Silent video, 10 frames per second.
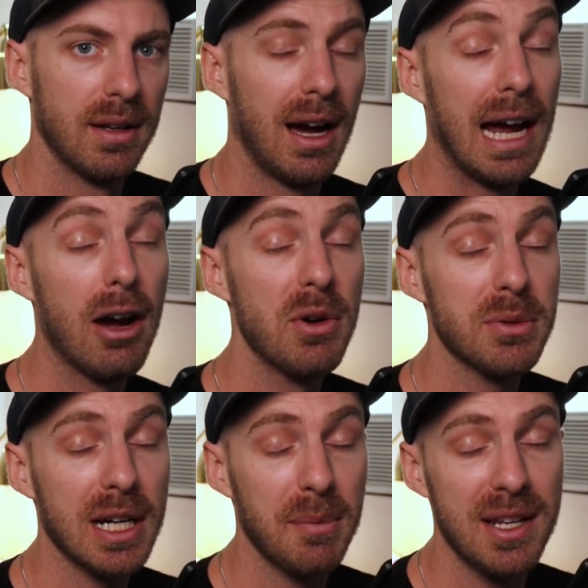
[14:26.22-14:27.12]
Now I always
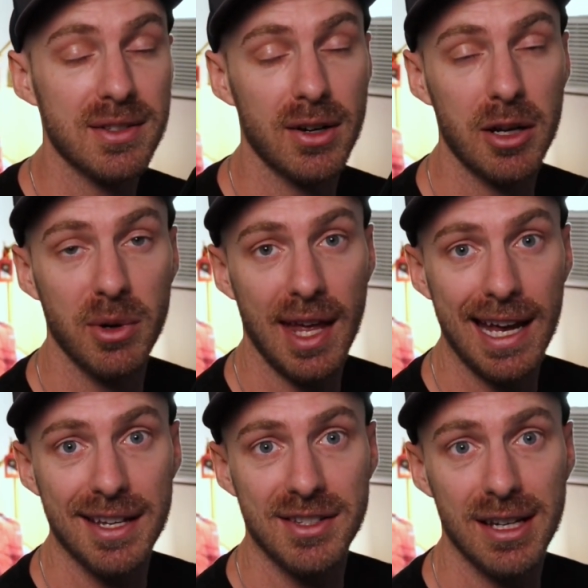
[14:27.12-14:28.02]
recommend starting with A
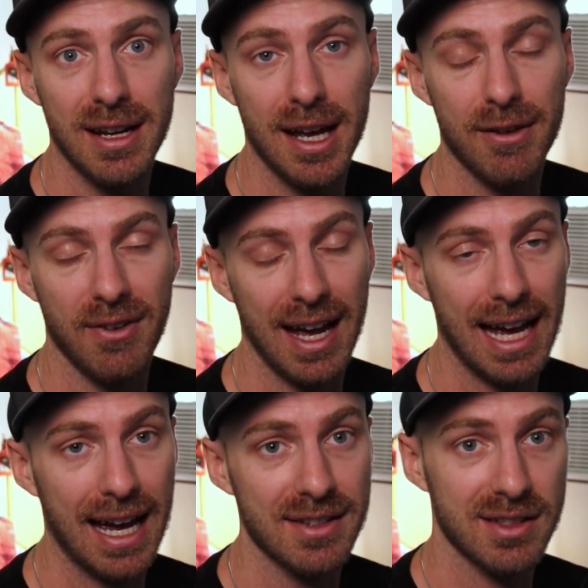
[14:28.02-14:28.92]
S D and F
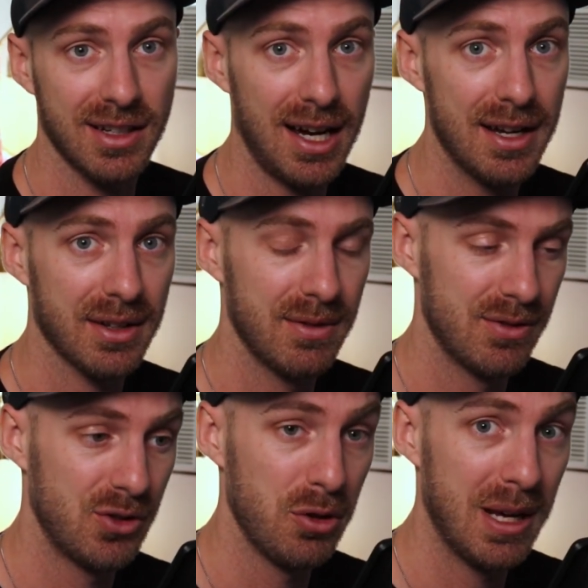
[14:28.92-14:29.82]
as cut,
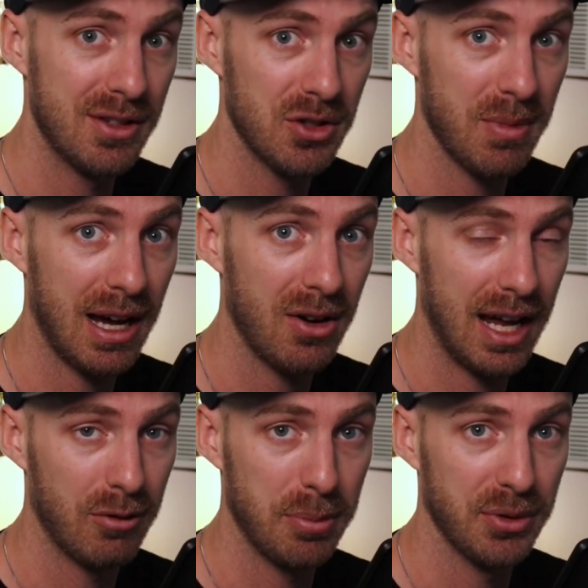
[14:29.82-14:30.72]
zoom in, zoom out,
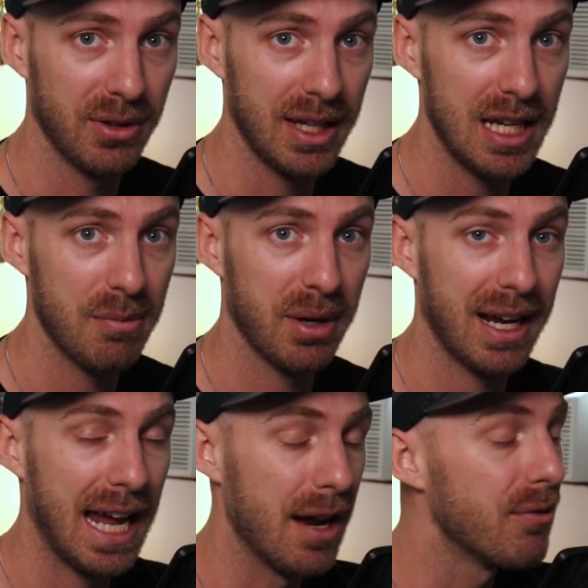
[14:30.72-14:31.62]
and ripple delete. But
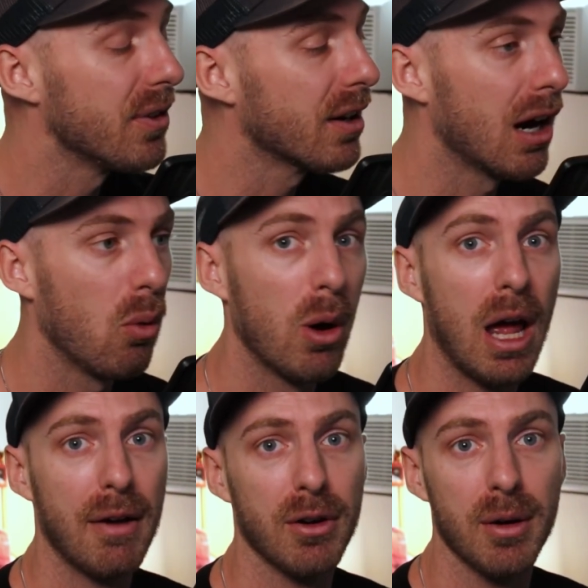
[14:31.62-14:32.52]
again, figure out
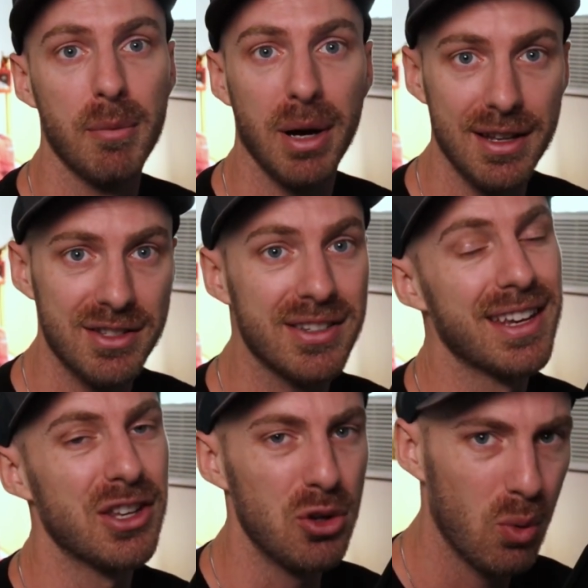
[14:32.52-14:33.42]
whatever buttons
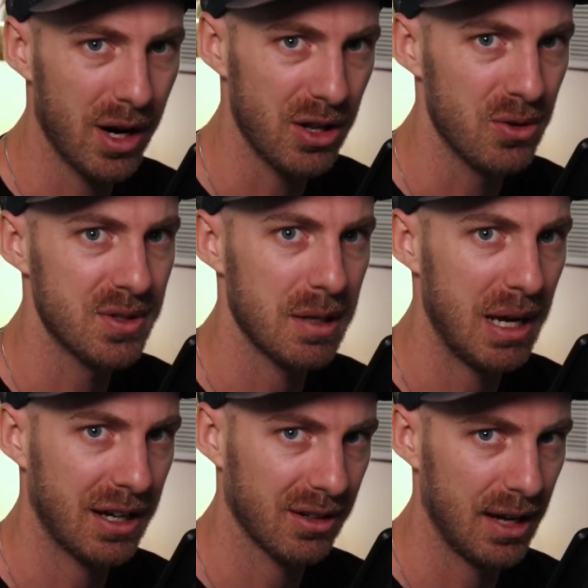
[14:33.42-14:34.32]
you want to use that
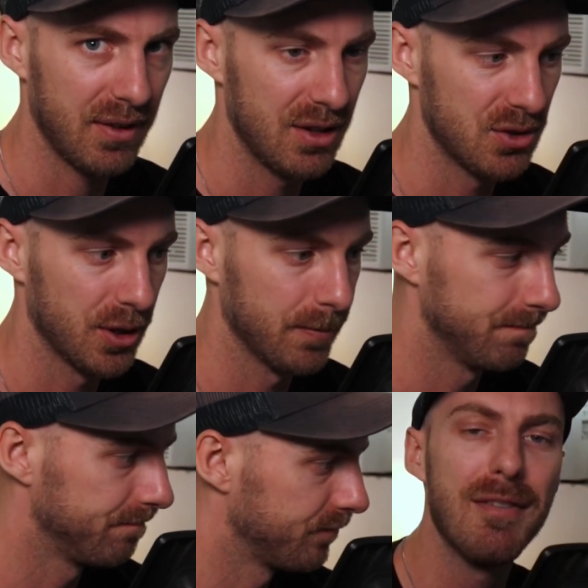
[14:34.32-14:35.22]
make your life easier.
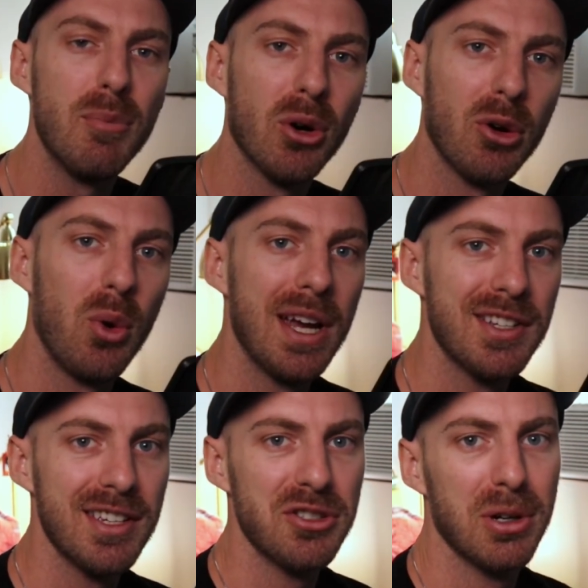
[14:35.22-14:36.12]
If you have more
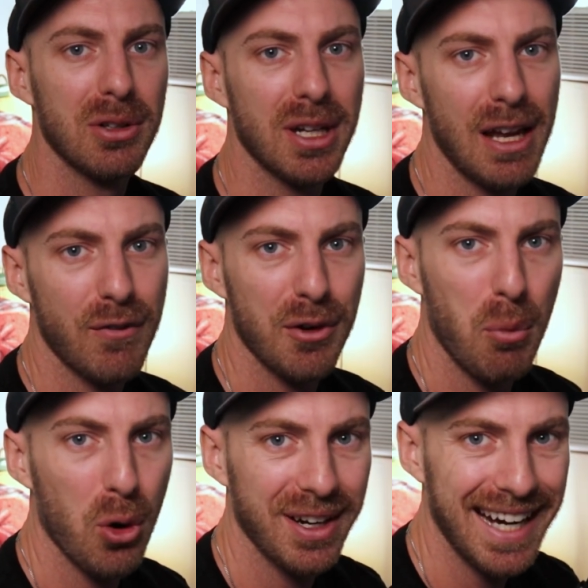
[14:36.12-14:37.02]
questions or are looking for
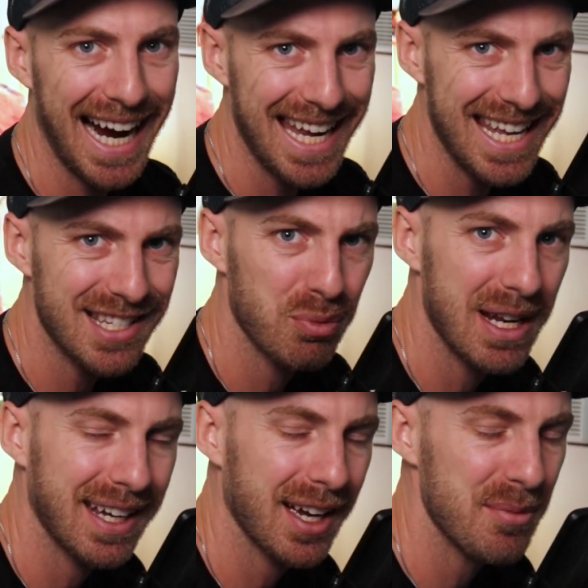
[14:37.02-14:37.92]
more guidance when
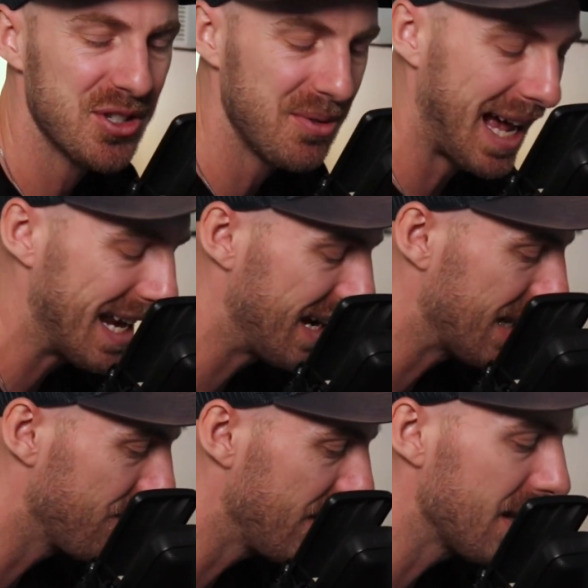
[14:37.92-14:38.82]
it comes to editing
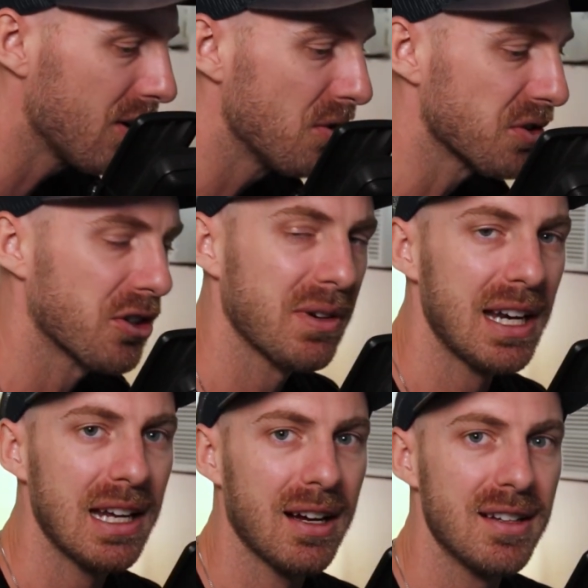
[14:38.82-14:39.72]
videos or
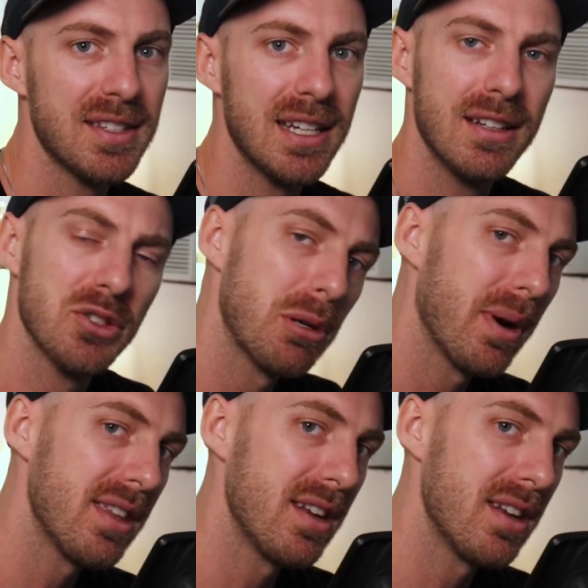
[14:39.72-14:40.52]
creating content, swing by the